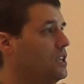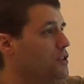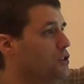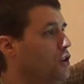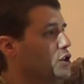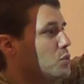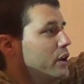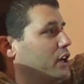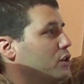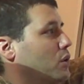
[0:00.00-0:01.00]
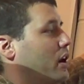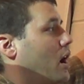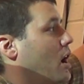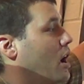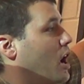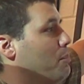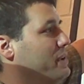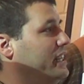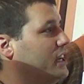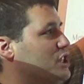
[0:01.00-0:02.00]
So notice we're going to do a
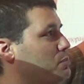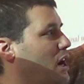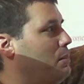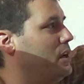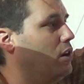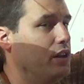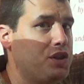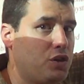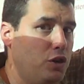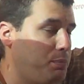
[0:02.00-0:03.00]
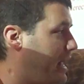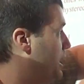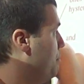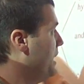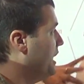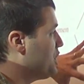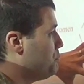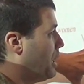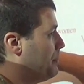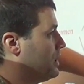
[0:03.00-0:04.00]
mini experiment on this group and a mini
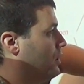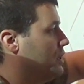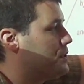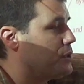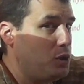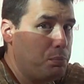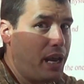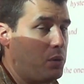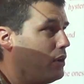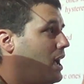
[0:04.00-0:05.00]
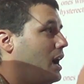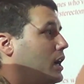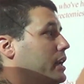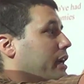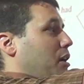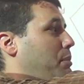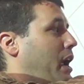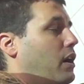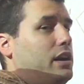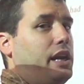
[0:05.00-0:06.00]
experiment on this group, and we're not going to
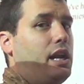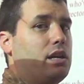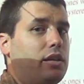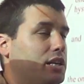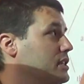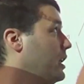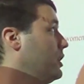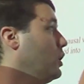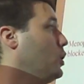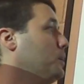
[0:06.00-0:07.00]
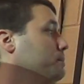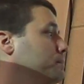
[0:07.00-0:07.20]
compare in the end. That's not the goal.